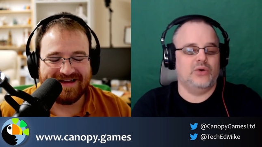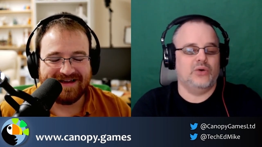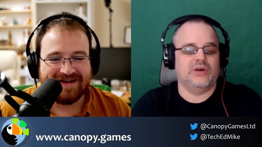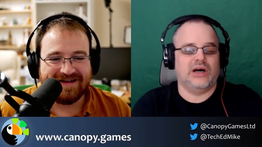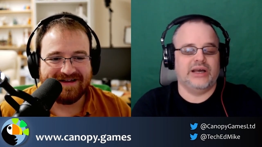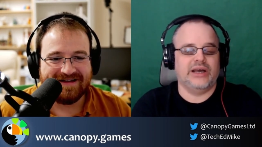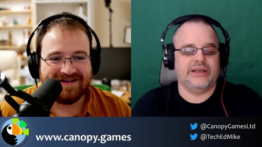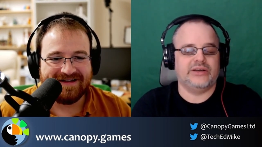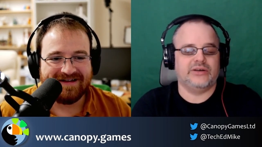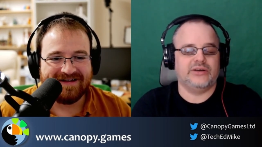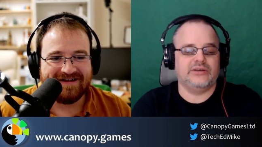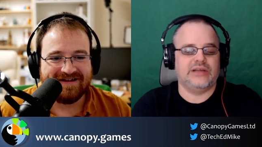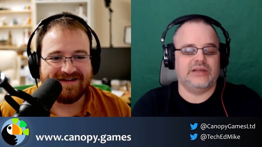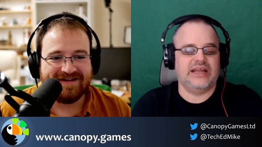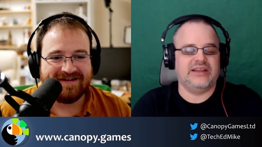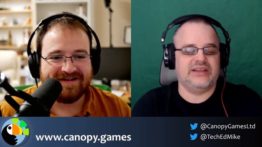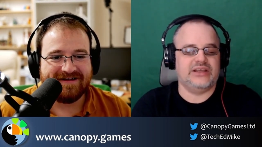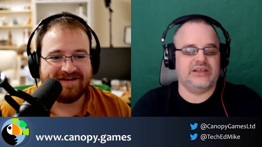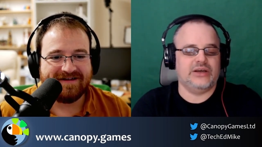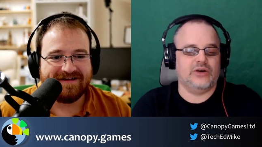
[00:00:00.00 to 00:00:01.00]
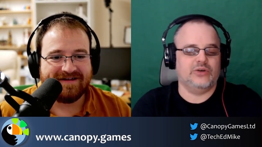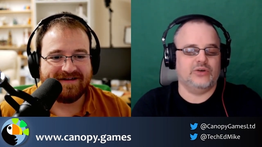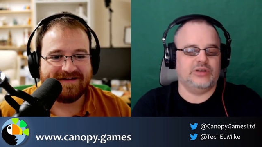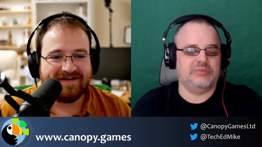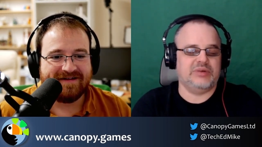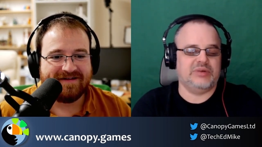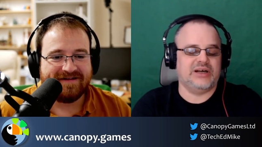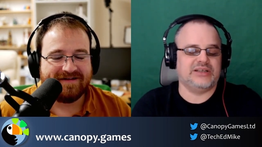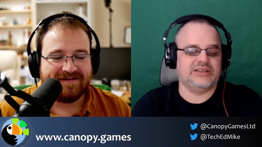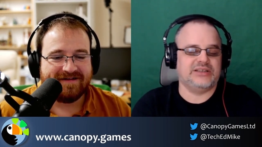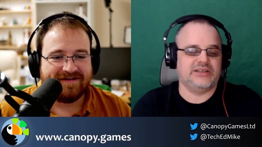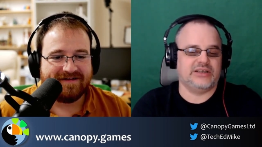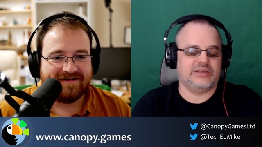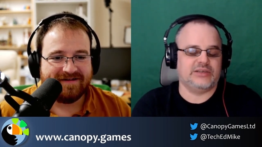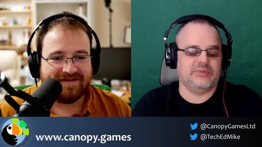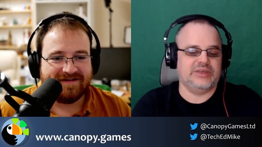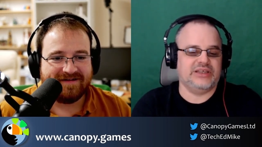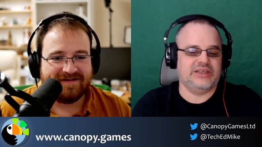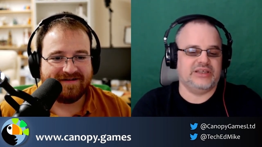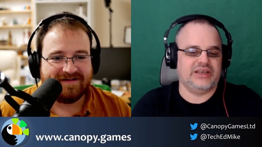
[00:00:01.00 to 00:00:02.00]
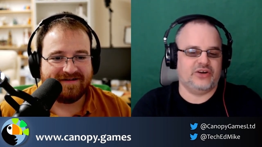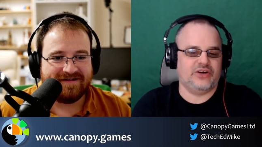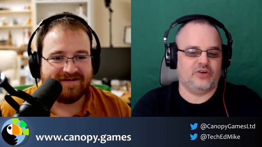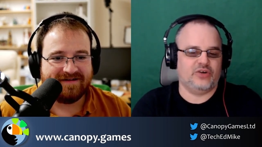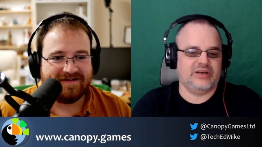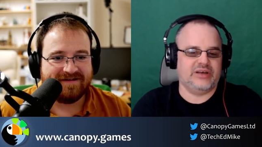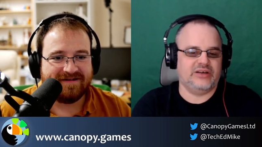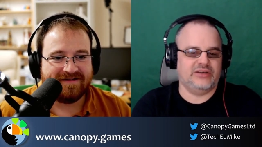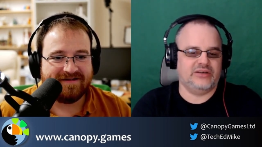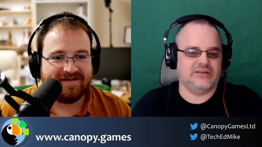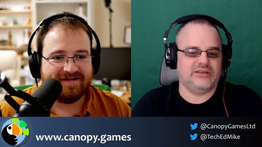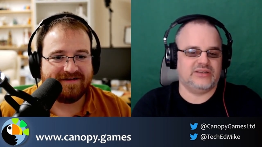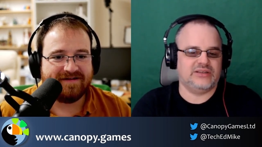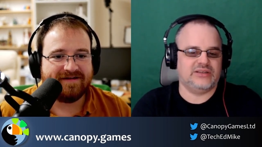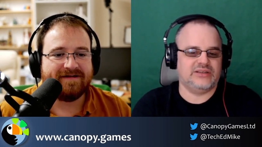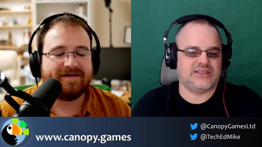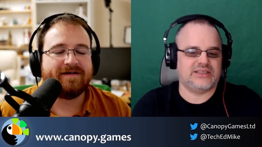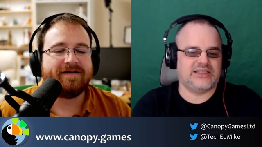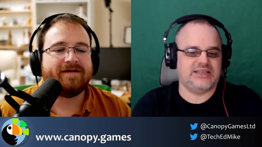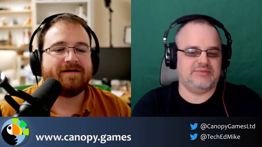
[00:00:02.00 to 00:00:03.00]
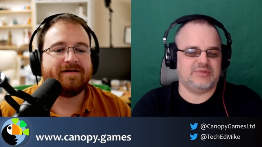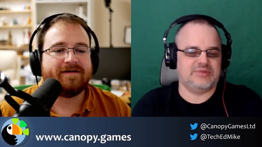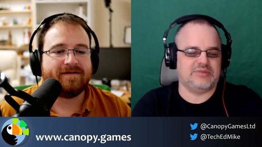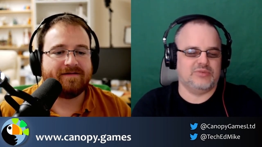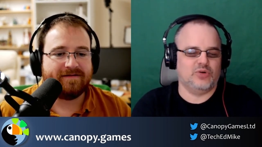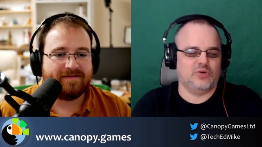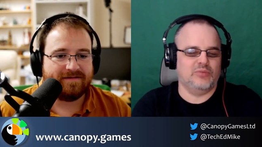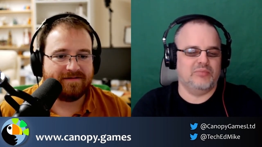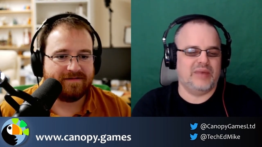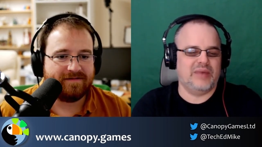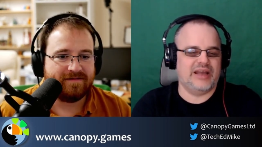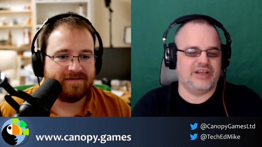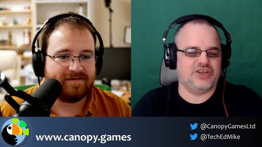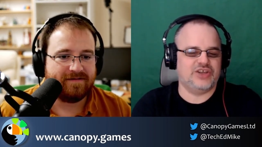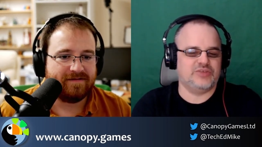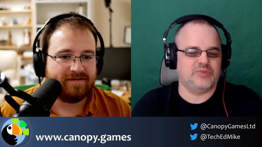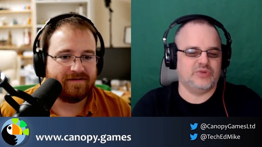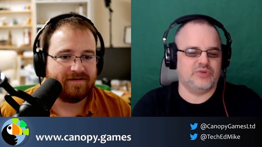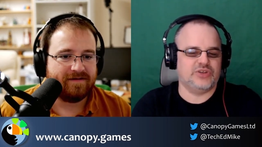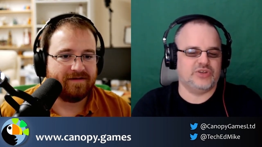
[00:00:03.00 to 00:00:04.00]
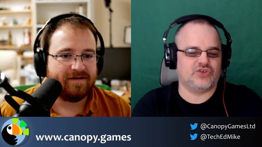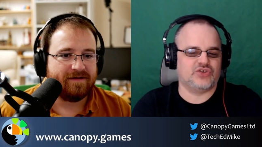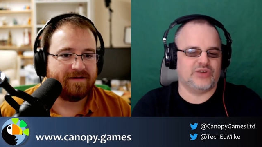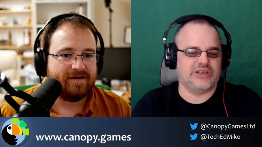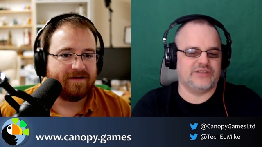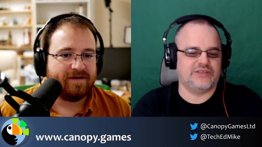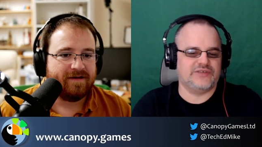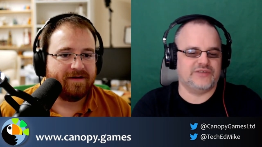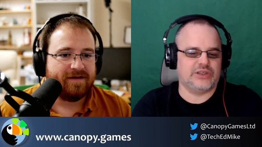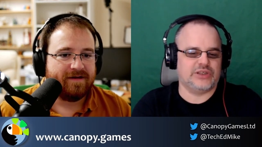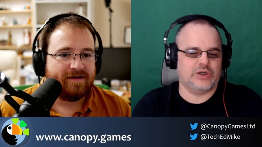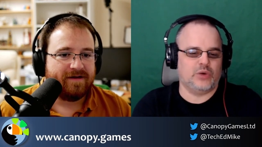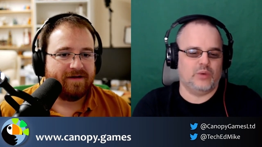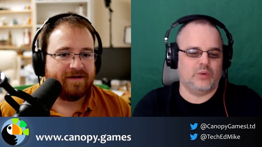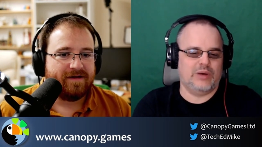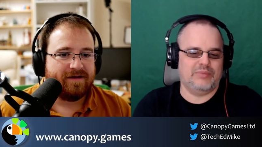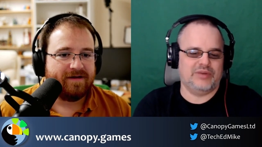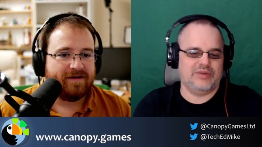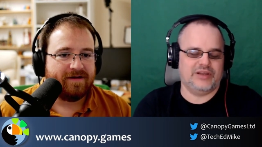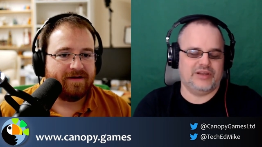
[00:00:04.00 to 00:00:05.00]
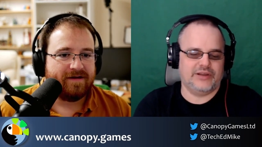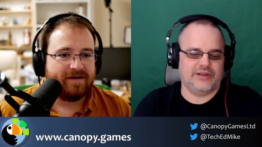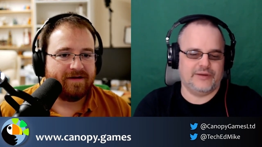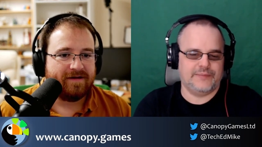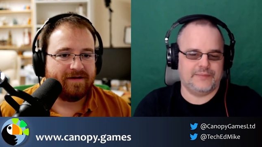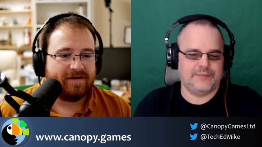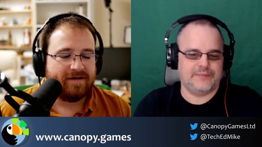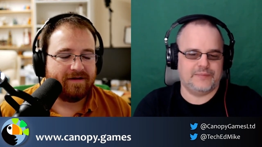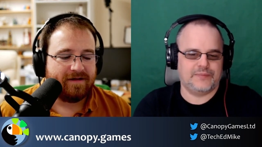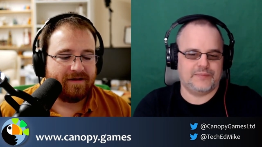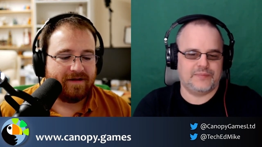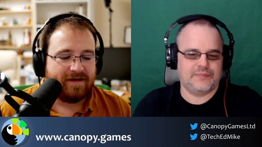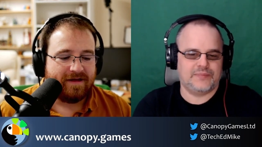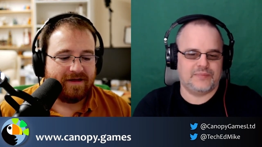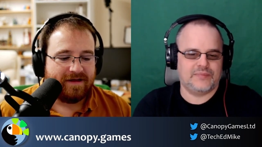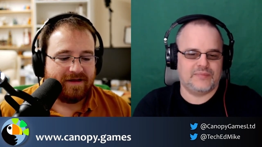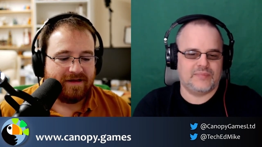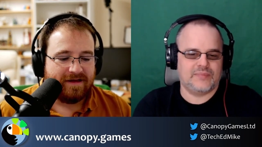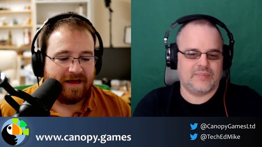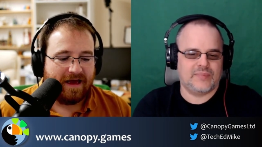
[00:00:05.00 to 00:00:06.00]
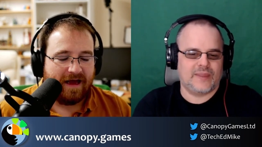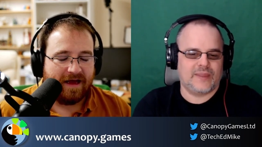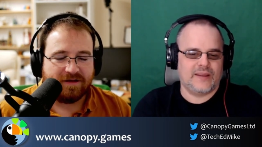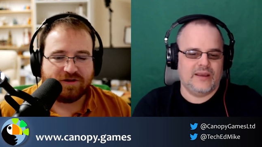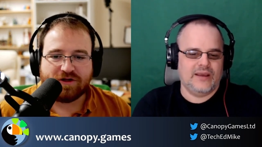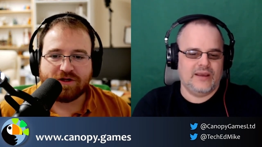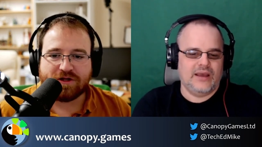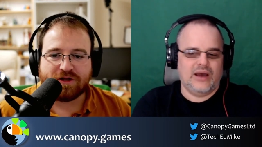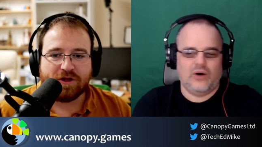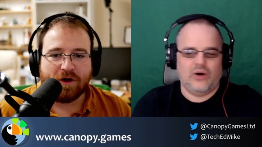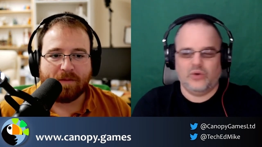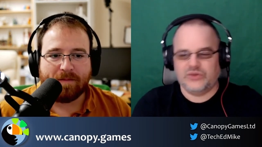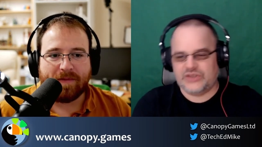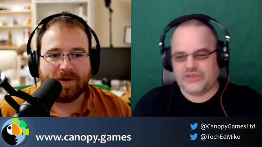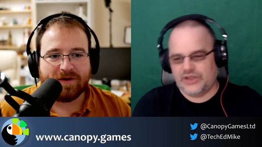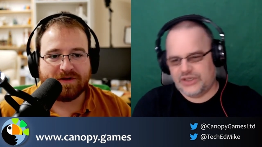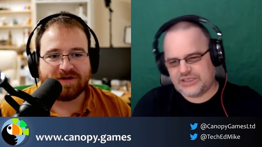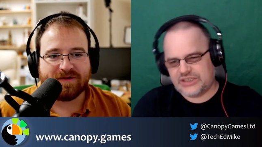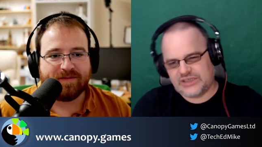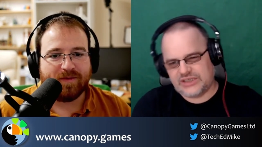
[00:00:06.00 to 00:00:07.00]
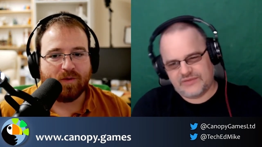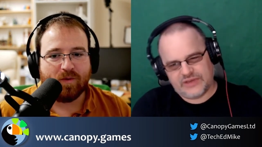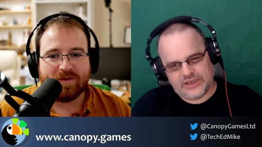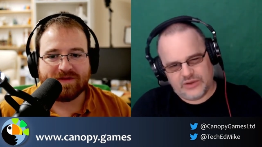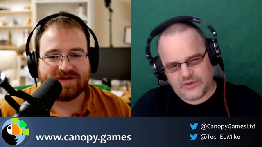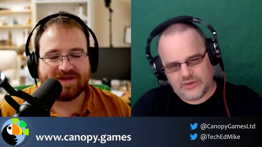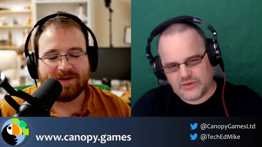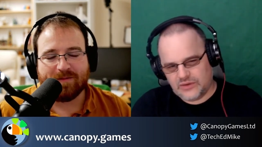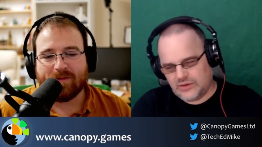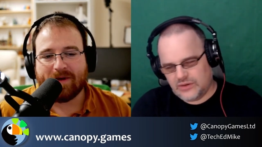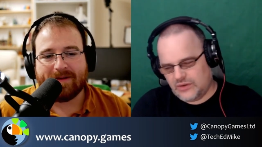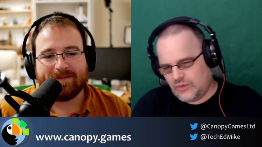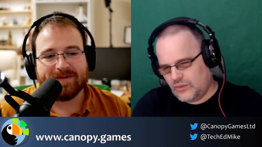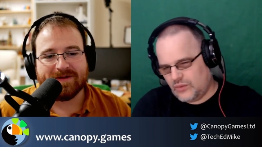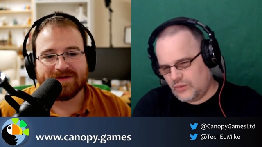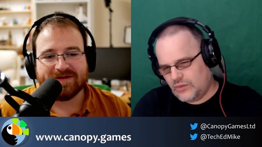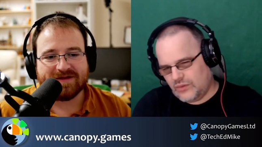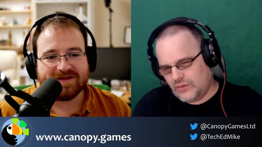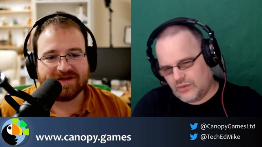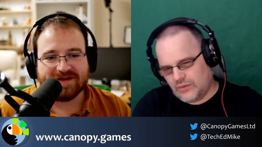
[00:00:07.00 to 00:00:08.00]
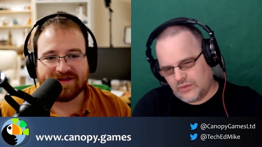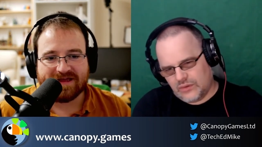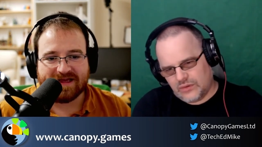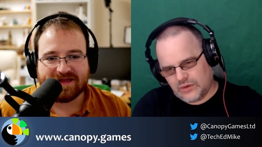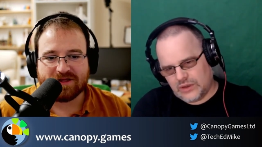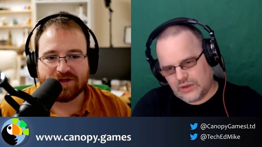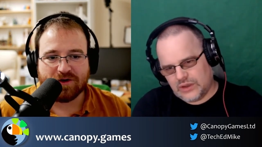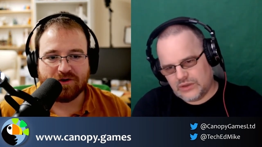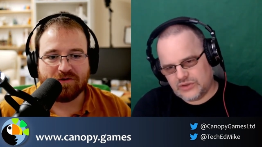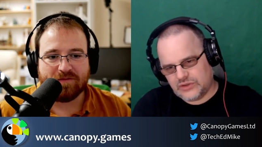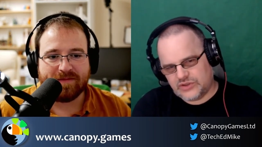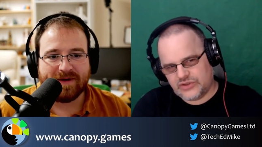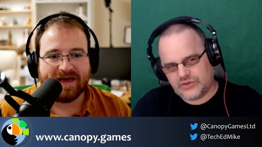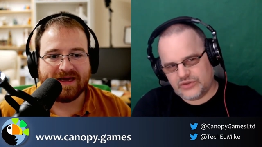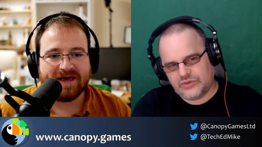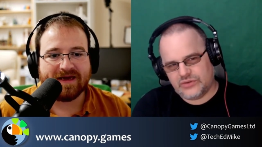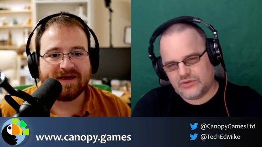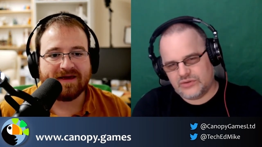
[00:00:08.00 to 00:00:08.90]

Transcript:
Speaker 1: icon and the only part of the icon we care about seems more manageable than trying to fit the whole weapon in there.
Speaker 2: Uh, it's just not possible with some weapons because they're too big. You,